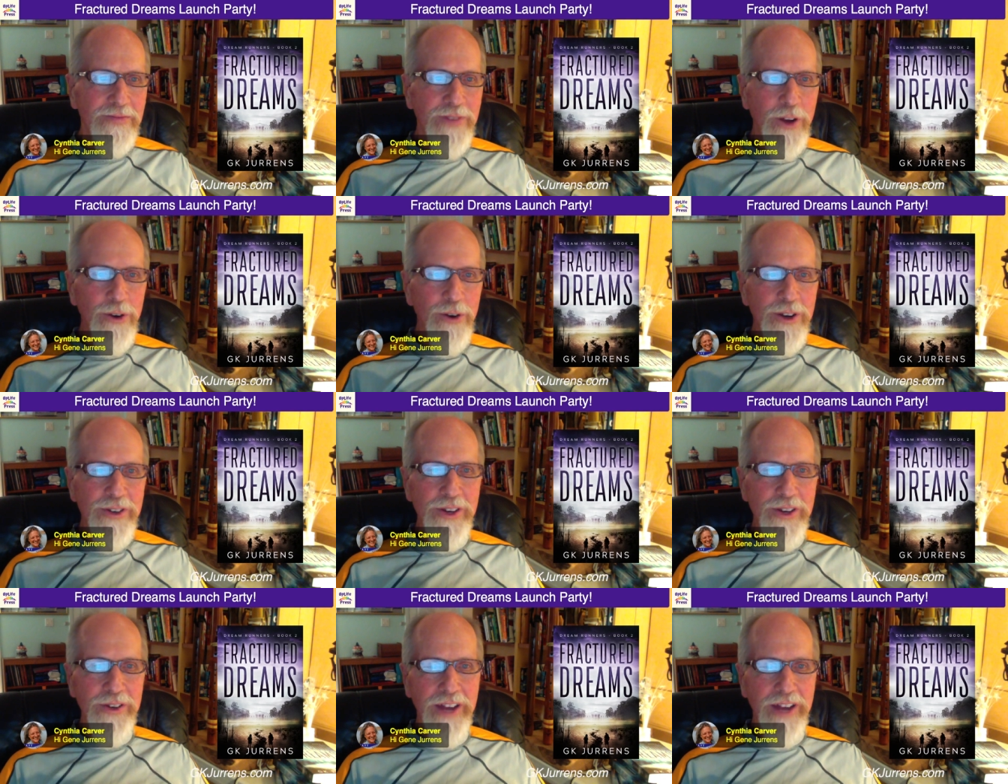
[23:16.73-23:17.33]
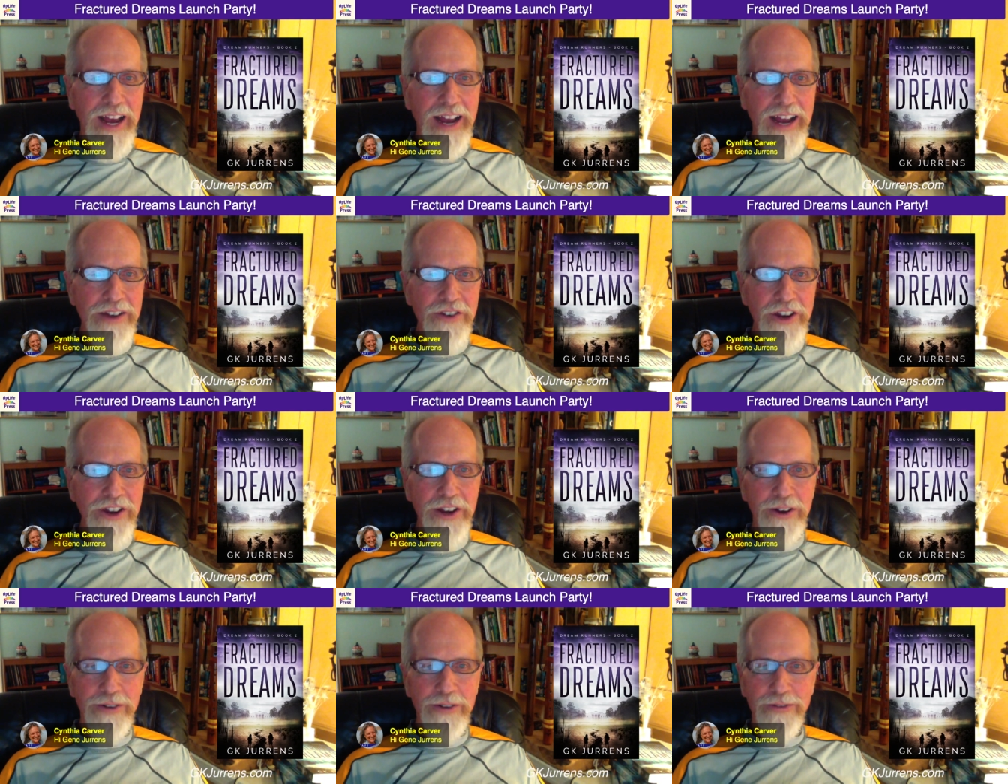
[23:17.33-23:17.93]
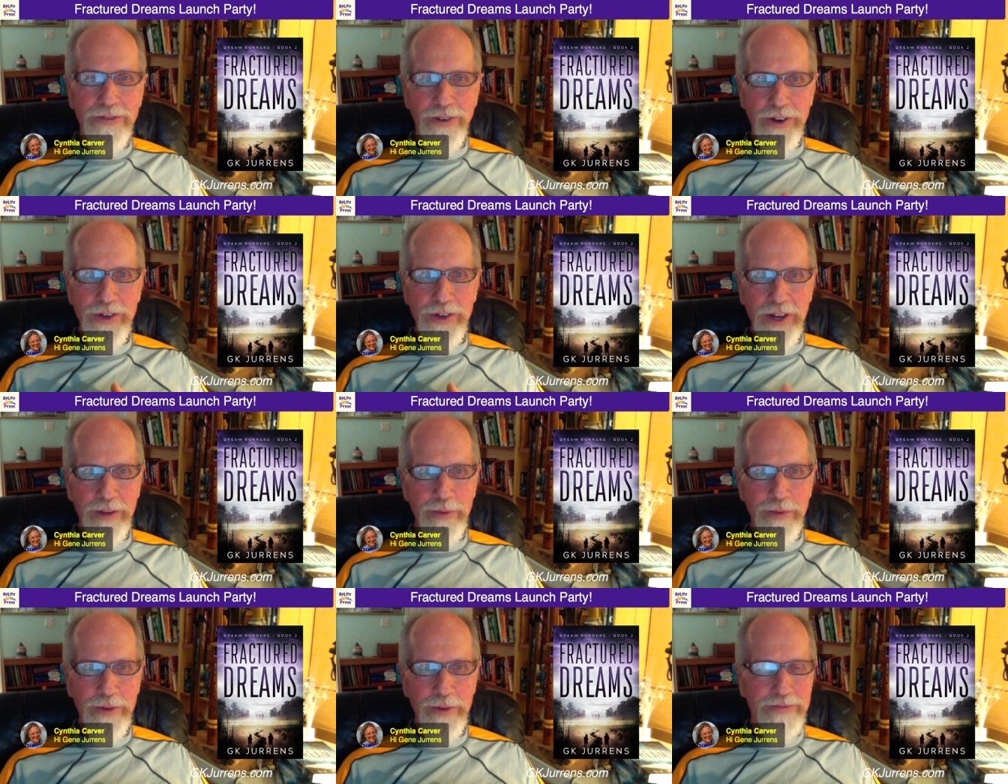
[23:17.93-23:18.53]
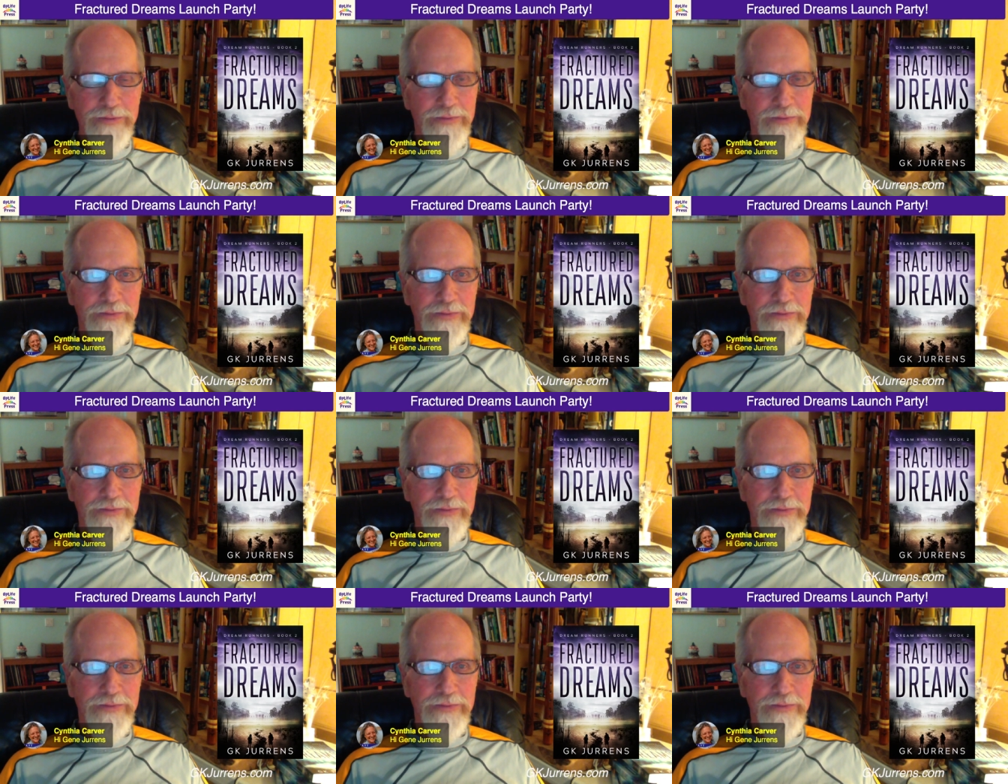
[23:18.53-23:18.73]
who is this guy Geno, for example?